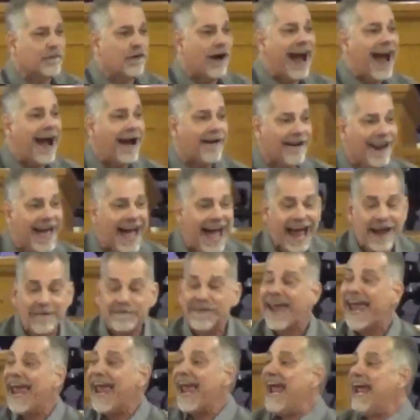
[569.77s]
for our
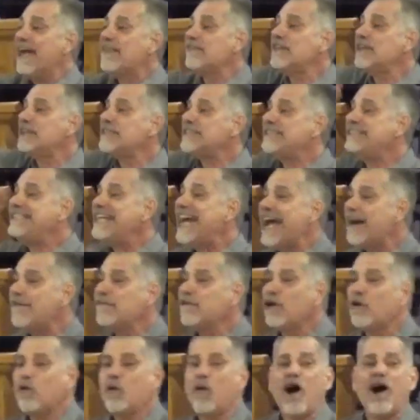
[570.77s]
life, and the
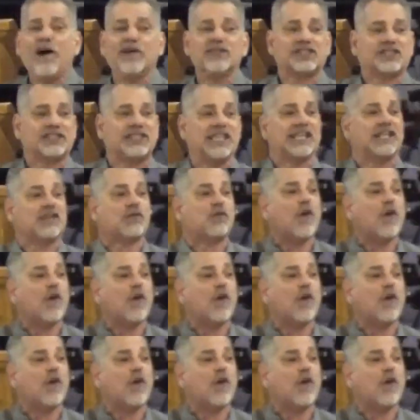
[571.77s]
devil wants to